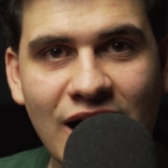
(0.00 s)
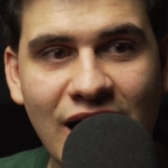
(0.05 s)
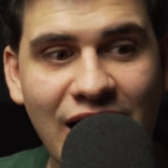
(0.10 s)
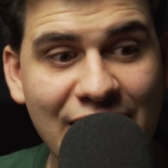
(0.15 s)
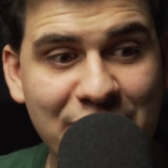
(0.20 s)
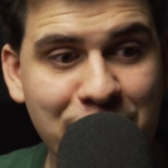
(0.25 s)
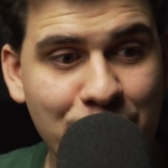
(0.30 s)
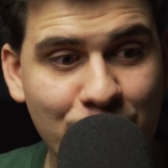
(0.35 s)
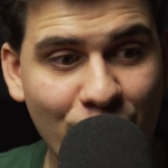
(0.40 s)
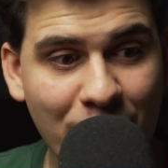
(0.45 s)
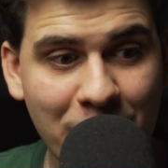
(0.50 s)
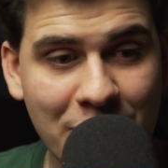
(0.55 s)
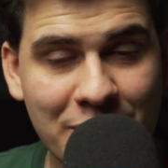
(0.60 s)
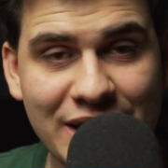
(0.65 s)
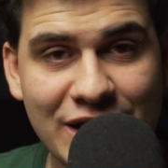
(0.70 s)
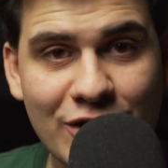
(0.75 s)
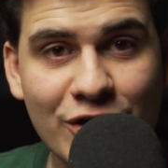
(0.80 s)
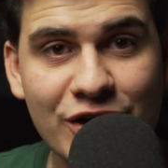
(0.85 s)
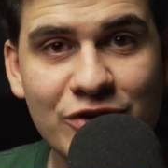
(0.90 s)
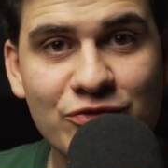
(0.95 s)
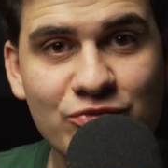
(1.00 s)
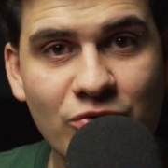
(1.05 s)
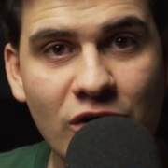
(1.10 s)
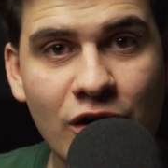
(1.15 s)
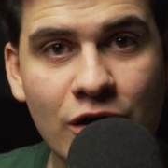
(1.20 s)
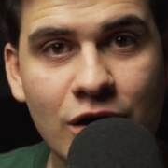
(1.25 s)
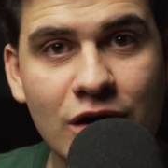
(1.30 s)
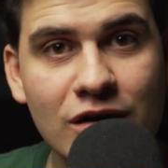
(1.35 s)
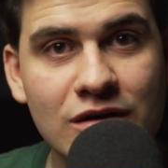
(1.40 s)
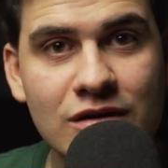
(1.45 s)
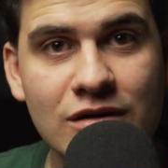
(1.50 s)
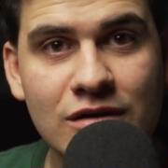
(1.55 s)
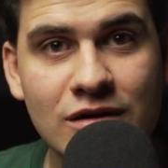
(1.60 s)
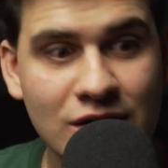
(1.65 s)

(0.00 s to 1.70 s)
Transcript: I probably got it wrong.